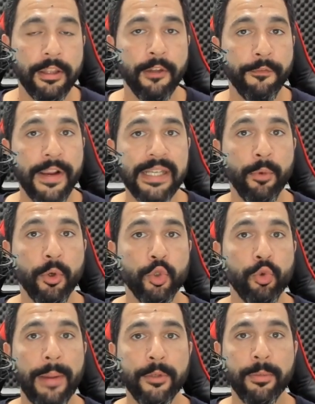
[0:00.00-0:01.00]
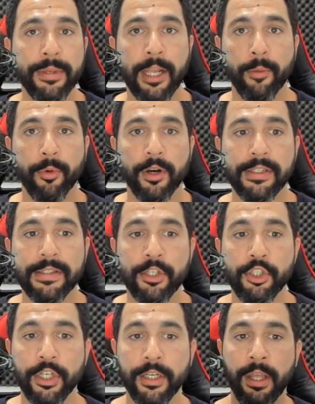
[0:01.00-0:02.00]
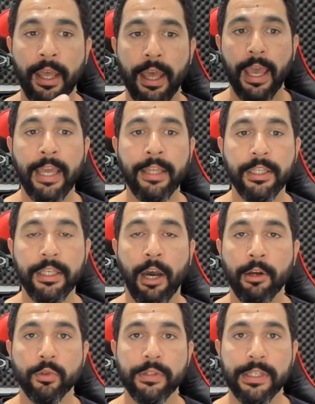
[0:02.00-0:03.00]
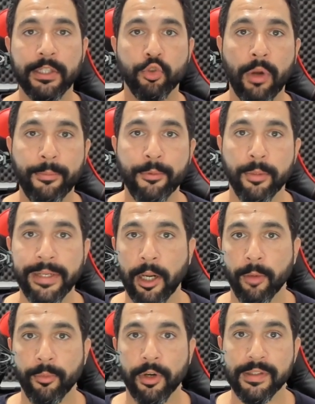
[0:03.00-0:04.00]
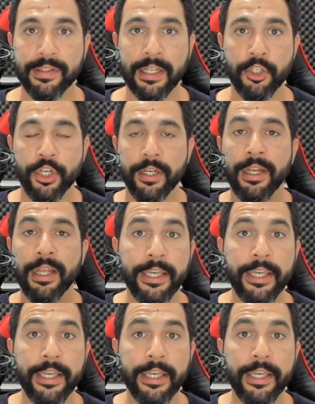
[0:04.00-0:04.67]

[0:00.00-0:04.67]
the Facebook Dropshipping Helper extension and the AutoDS Dropshipping Helper extension.